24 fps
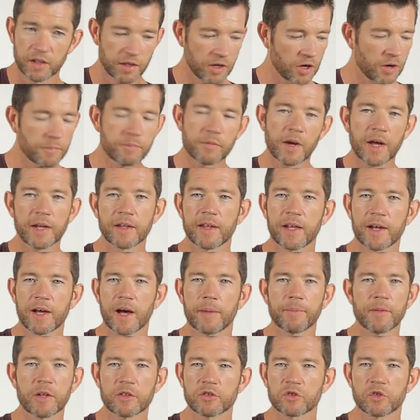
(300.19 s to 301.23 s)
Now I made that
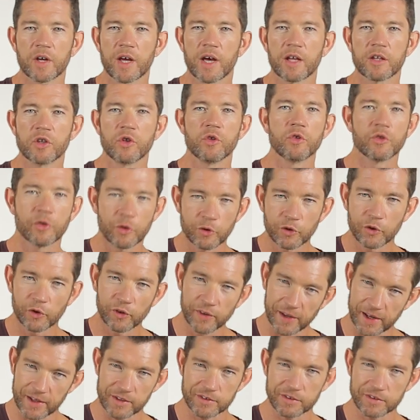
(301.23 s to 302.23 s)
up, that's not how the U two do that,